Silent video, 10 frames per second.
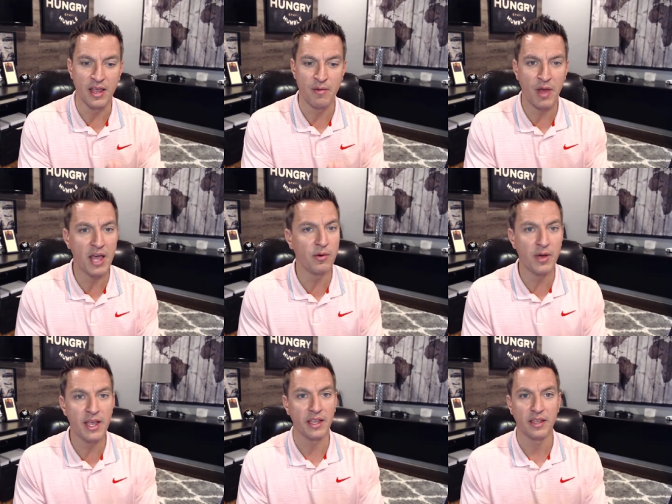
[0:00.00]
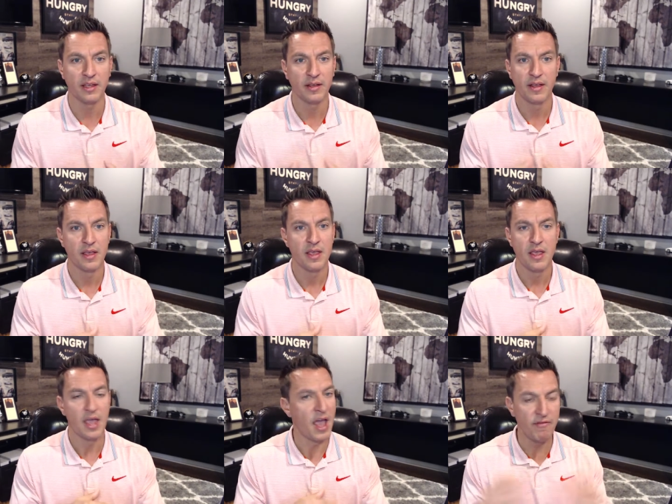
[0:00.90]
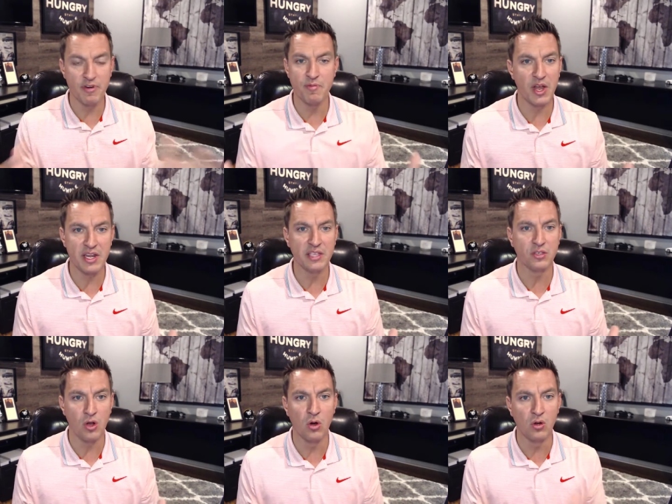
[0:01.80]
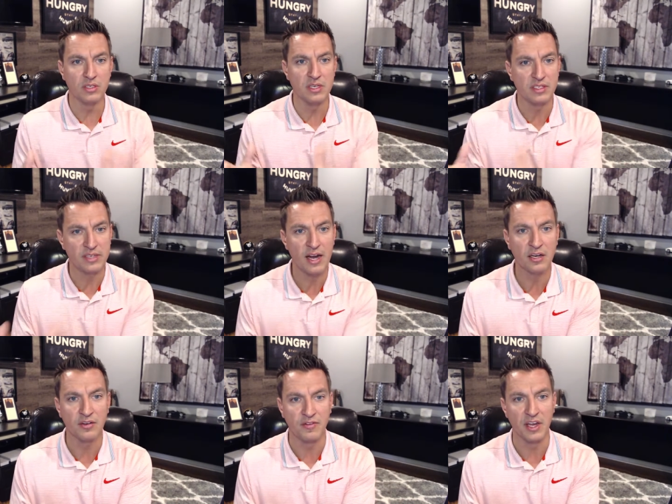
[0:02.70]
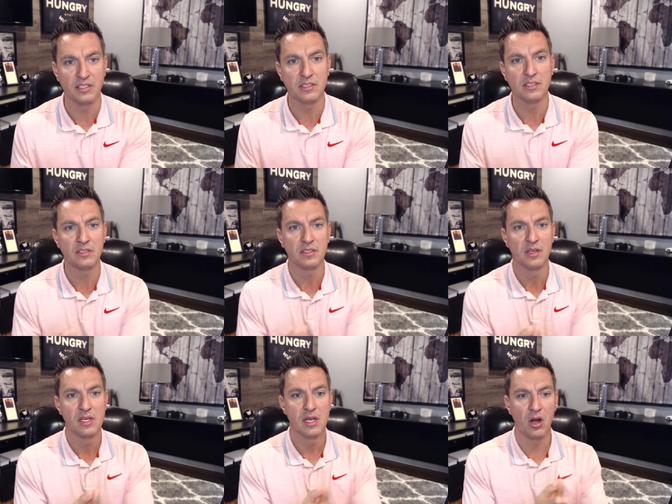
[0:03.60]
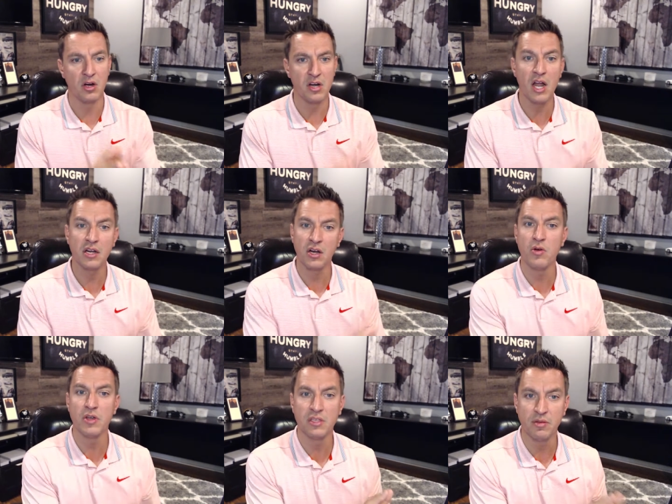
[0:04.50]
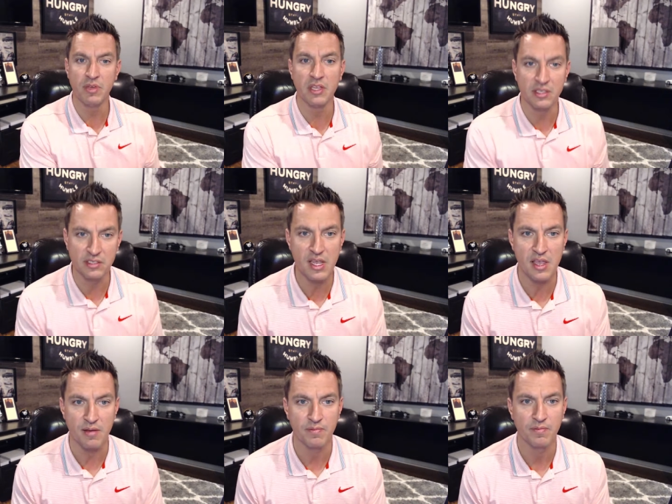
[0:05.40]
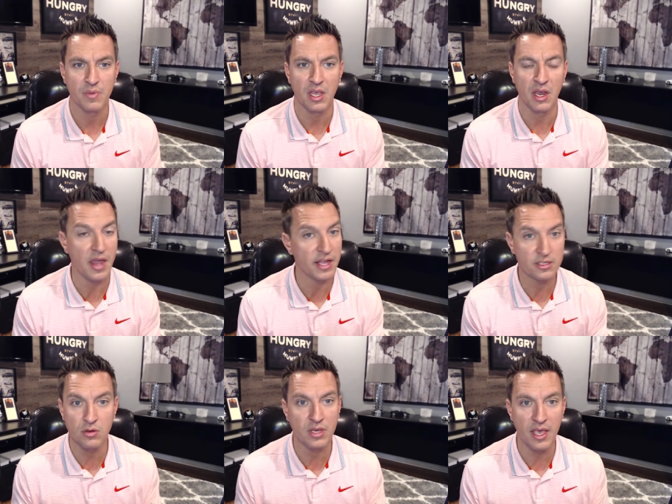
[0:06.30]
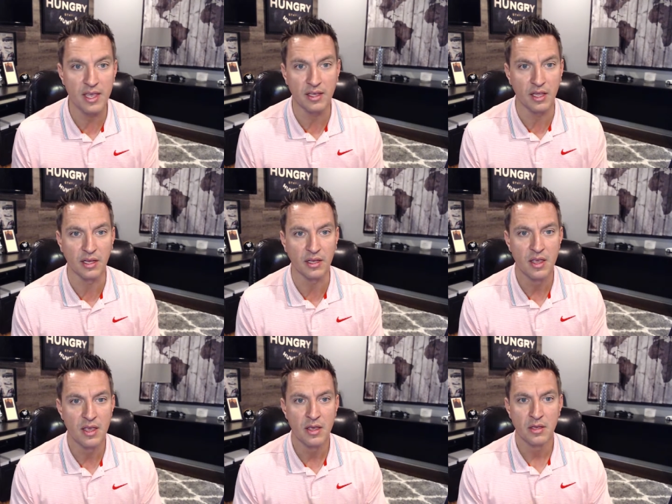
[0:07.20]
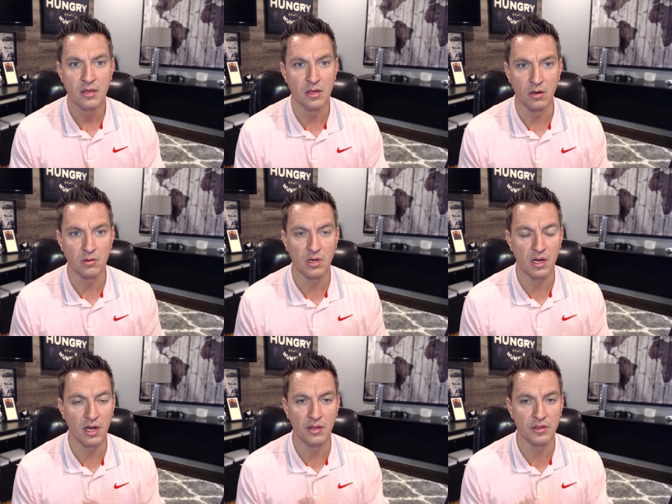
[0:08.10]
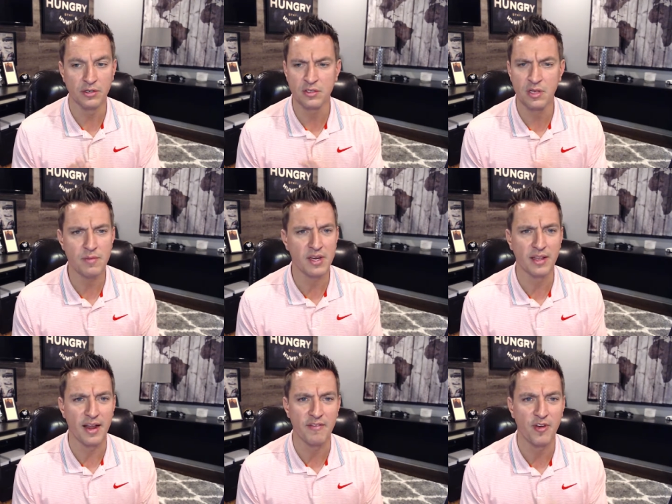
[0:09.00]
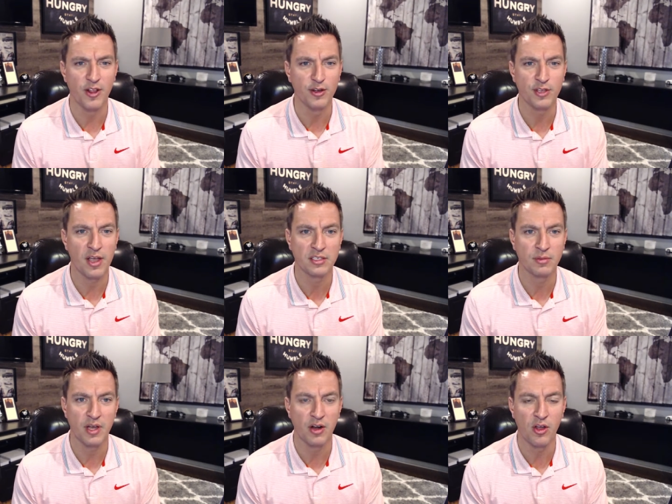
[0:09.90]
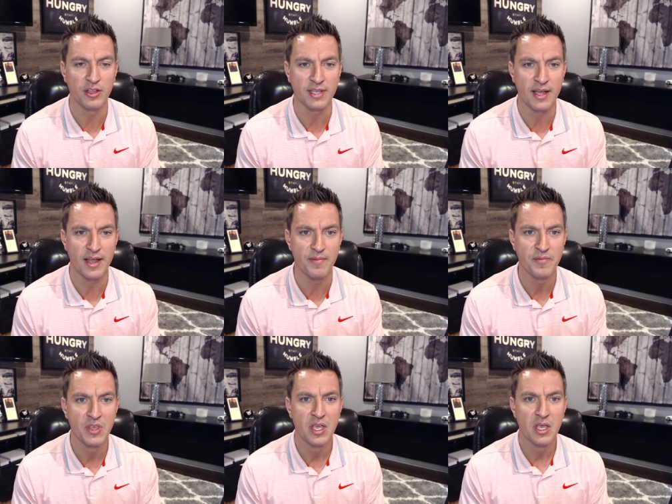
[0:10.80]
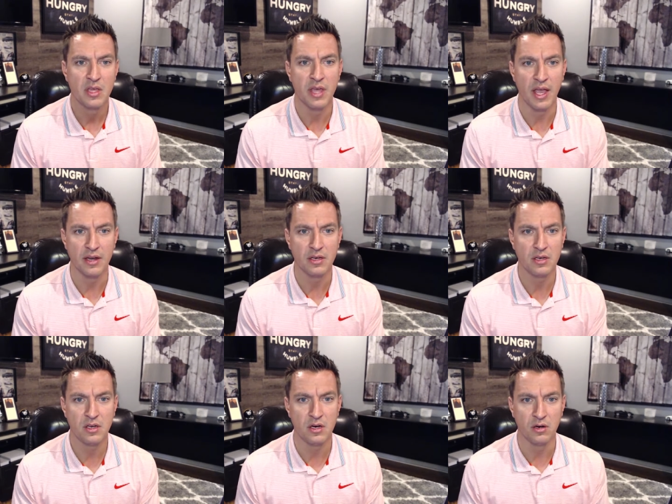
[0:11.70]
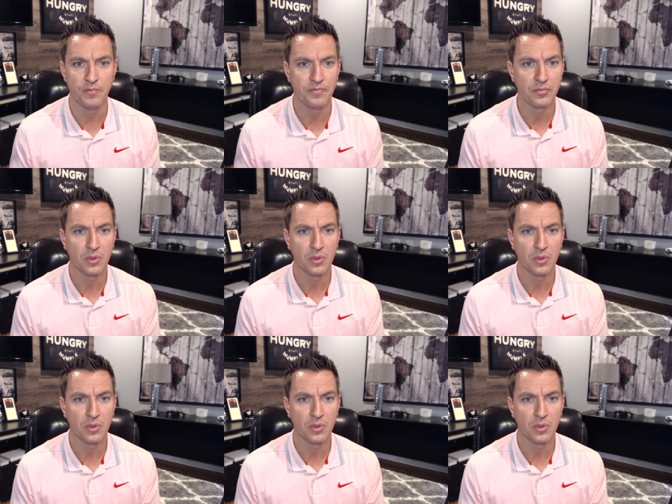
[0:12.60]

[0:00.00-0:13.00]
and by the way, everybody's goals and sacrifices are not going to be the same. And that's okay. Like, you know, uh, there's somebody that I follow talks about all the time that, you know,